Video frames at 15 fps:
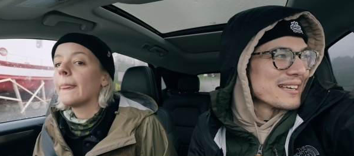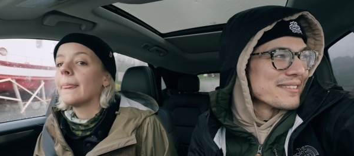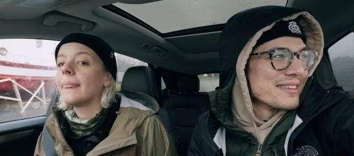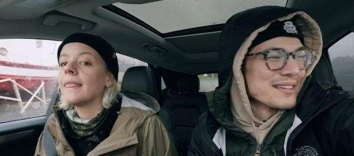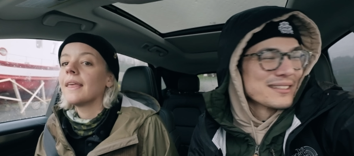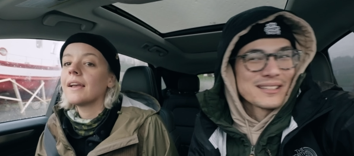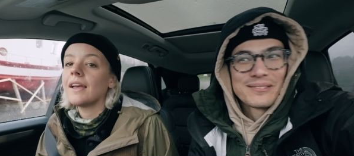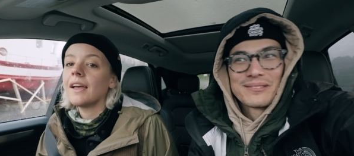Speaker 1: I
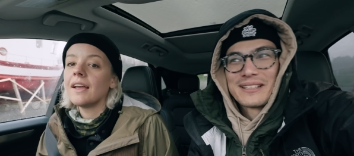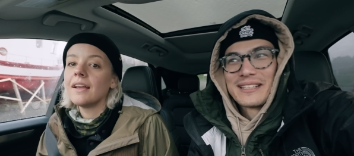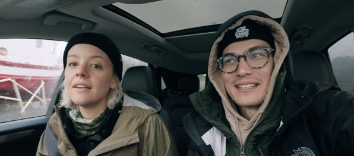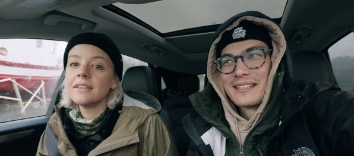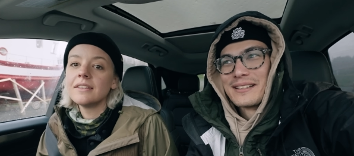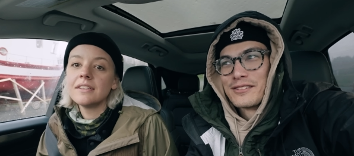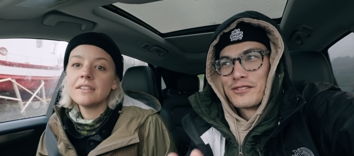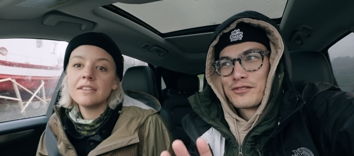think that
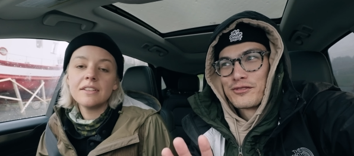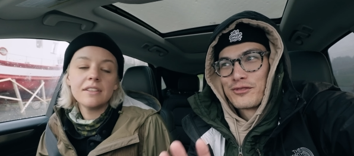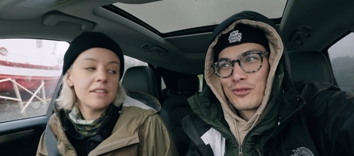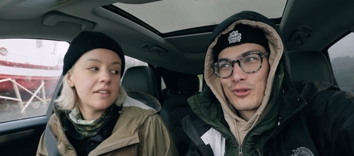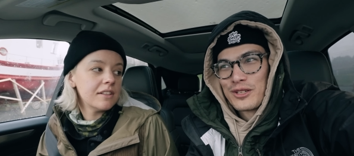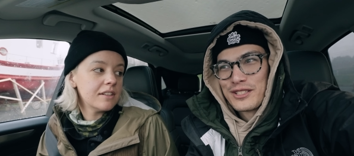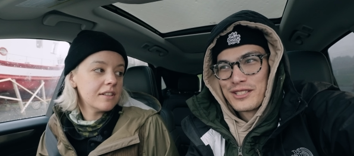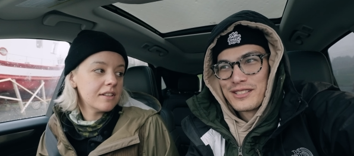we
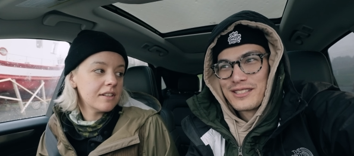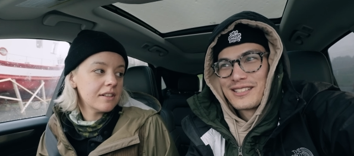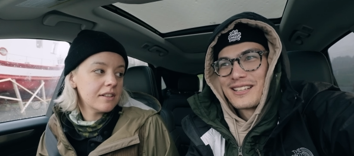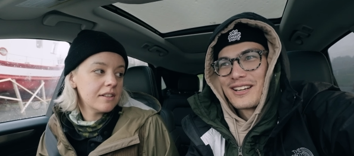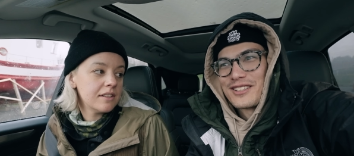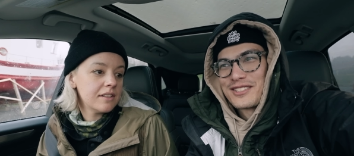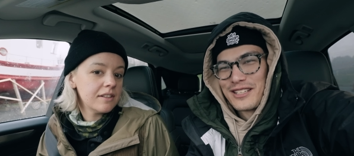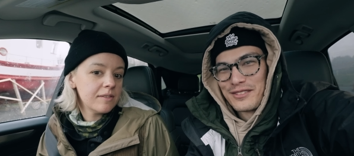forced
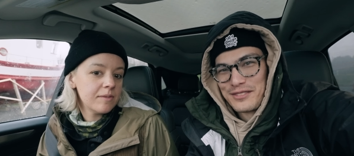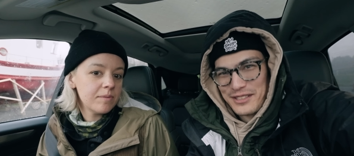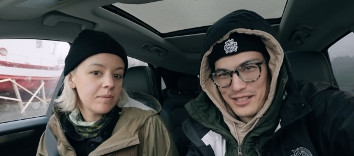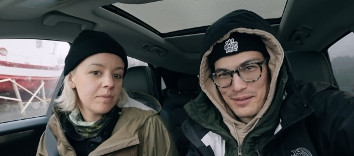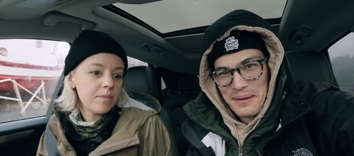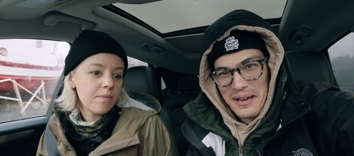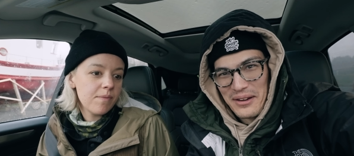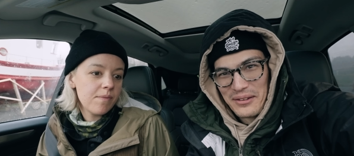ourselves to
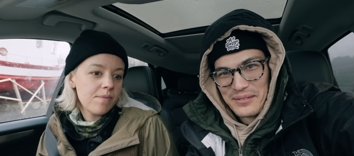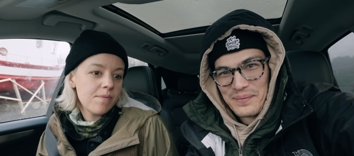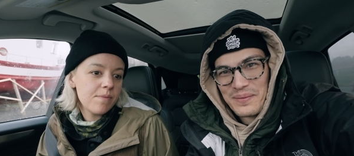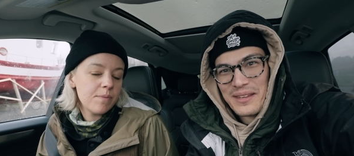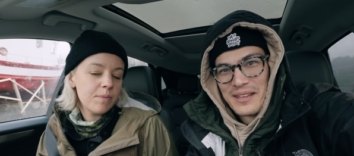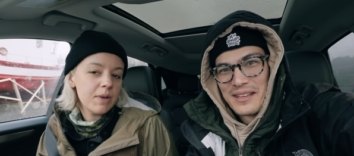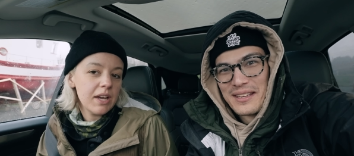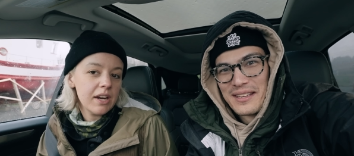come out
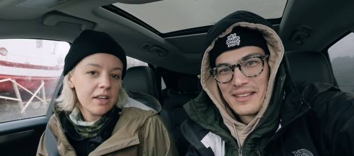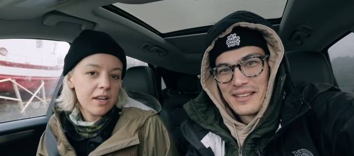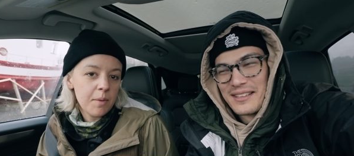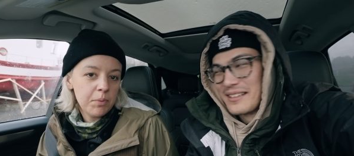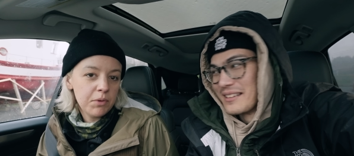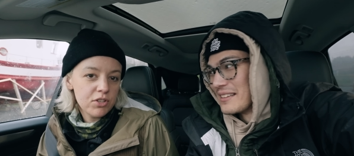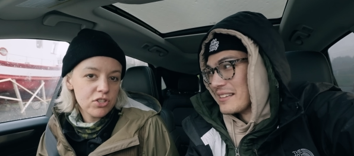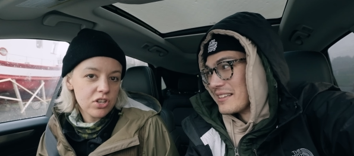
Speaker 2: we got a
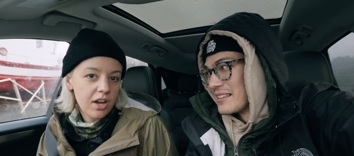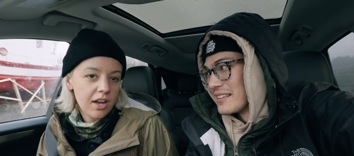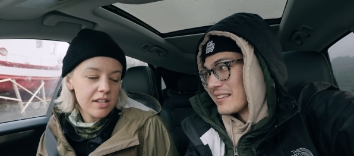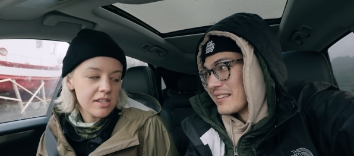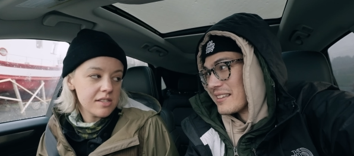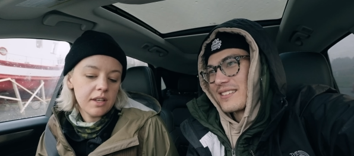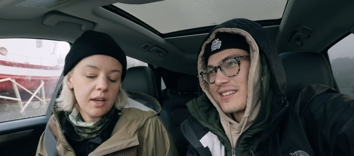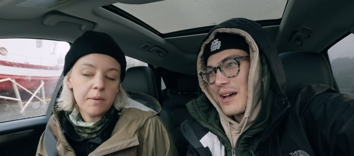couple of
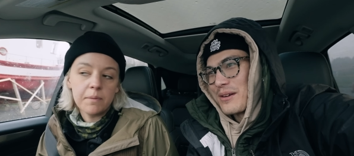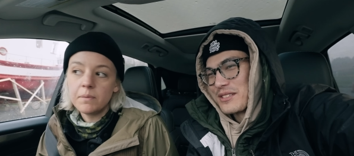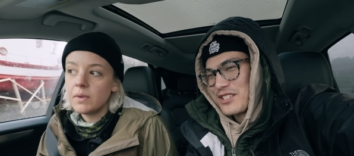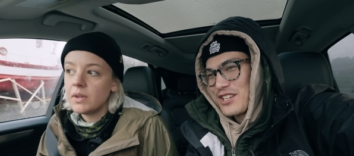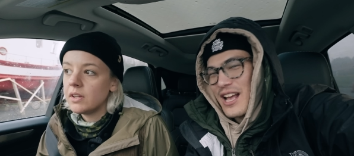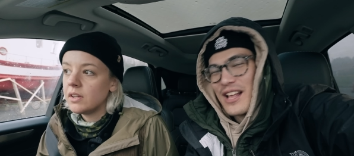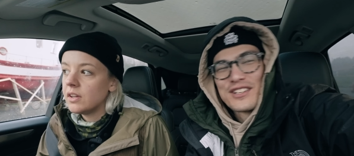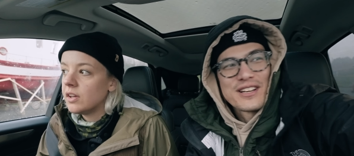shots. Yeah. That was the
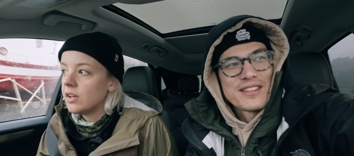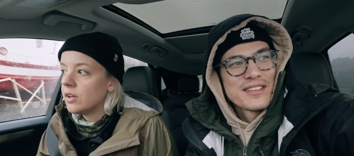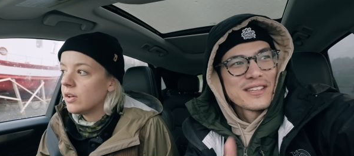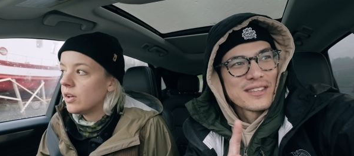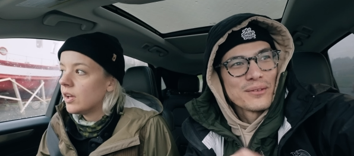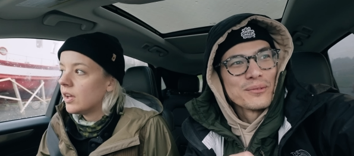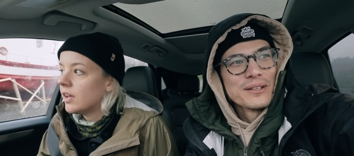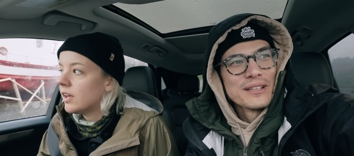
Speaker 1: challenge. I think
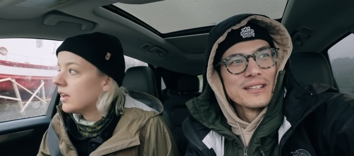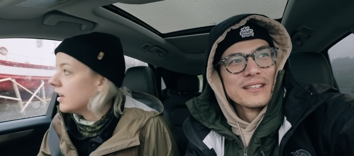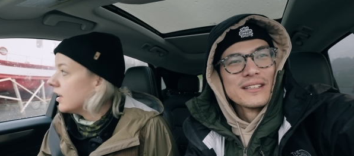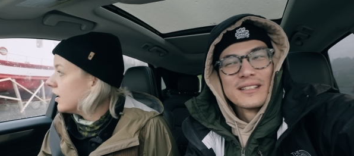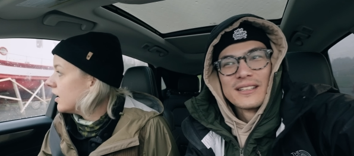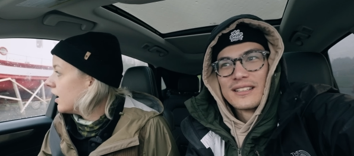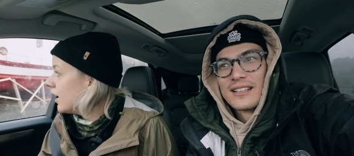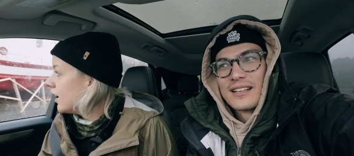that
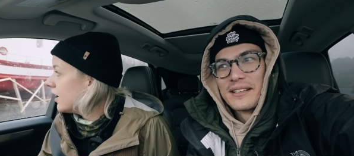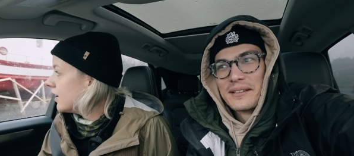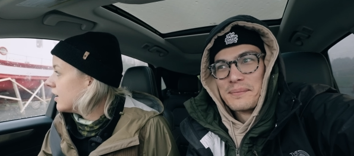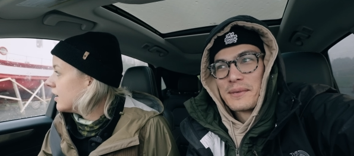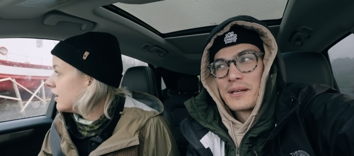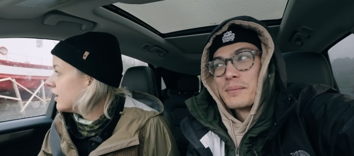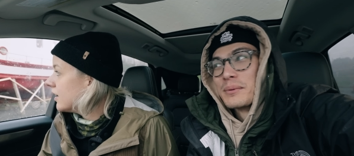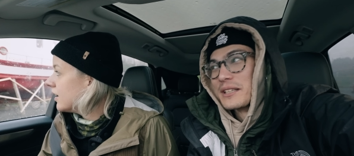we um,
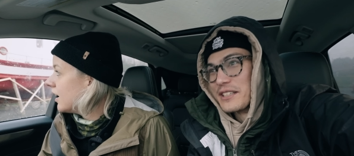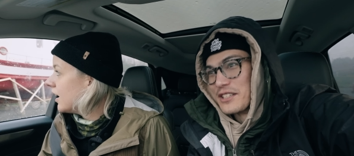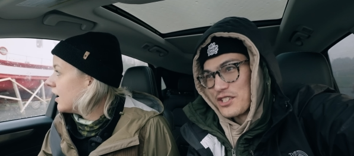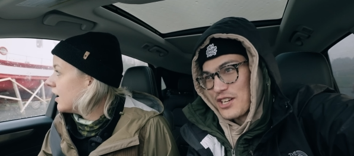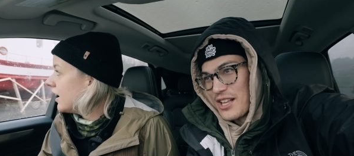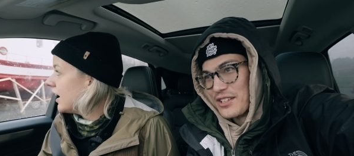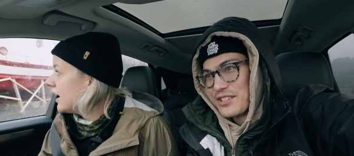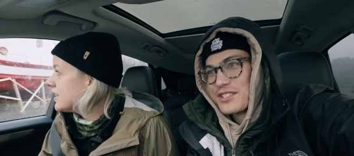completed the
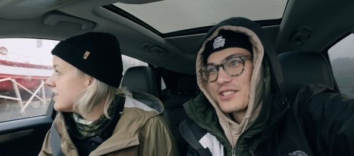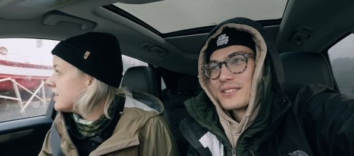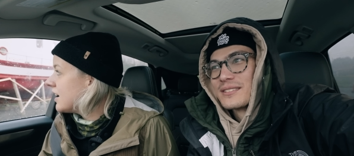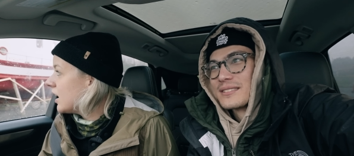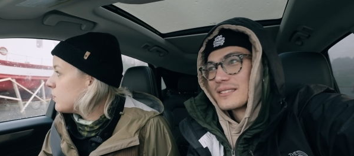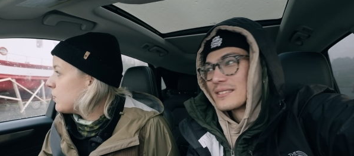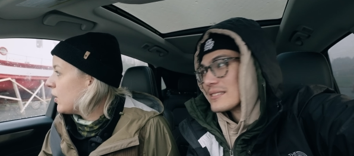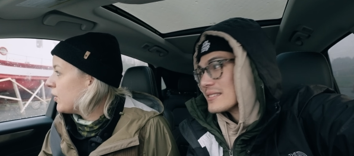challenge. It's
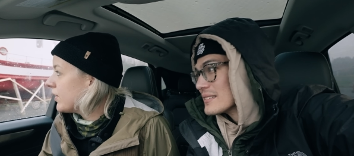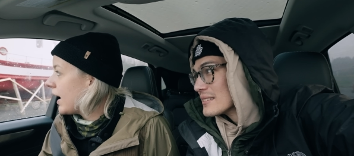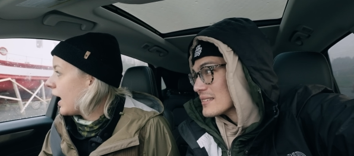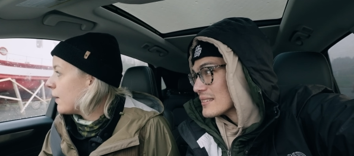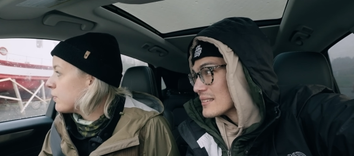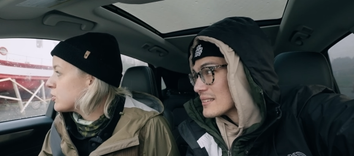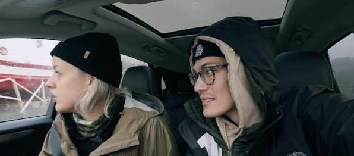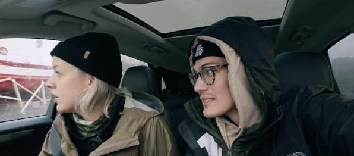
Speaker 2: not about
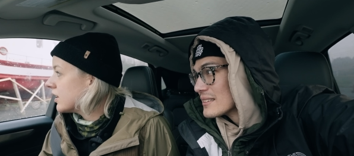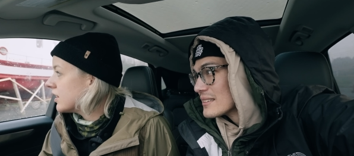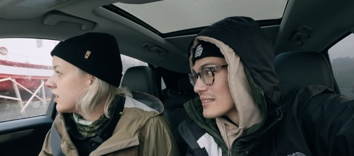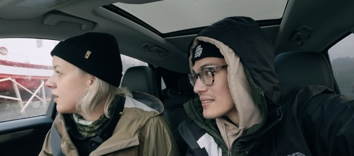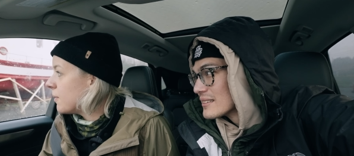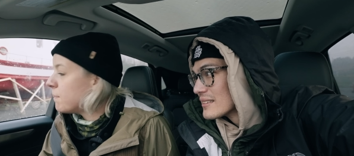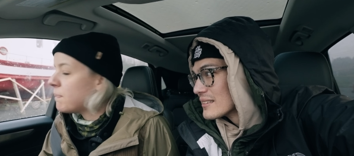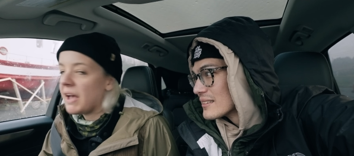capturing
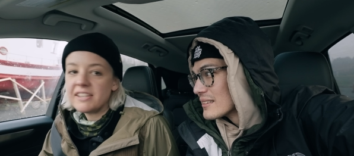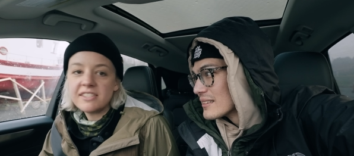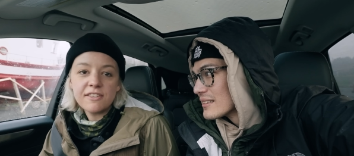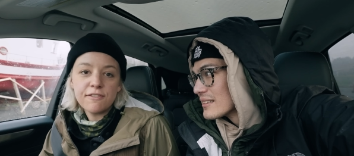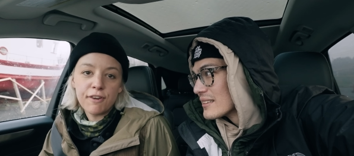the best